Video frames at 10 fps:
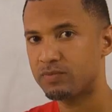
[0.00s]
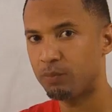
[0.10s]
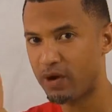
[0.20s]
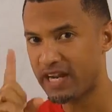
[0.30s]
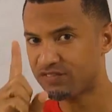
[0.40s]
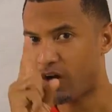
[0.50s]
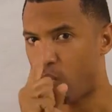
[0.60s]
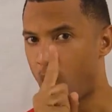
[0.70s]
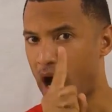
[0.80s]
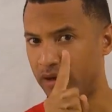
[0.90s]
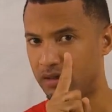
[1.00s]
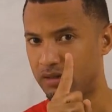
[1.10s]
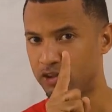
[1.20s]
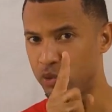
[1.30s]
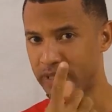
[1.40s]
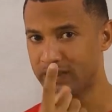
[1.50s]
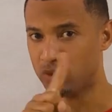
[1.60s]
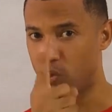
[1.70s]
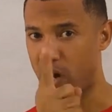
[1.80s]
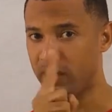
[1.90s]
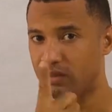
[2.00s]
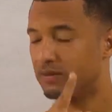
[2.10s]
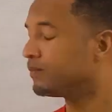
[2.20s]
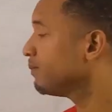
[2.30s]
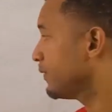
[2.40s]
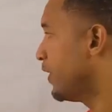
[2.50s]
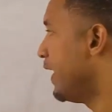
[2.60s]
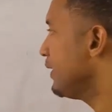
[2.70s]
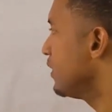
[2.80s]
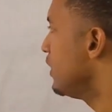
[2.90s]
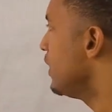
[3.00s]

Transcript: The price for one unit, one, all right?